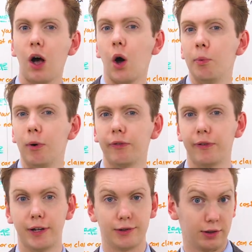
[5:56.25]
home
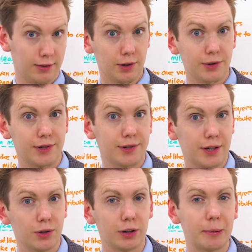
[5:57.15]
office, as long as it's
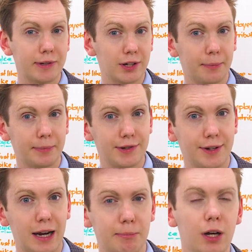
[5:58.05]
in your limited company's
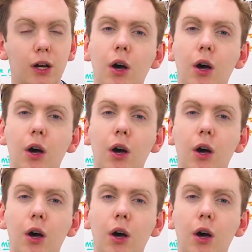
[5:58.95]
name,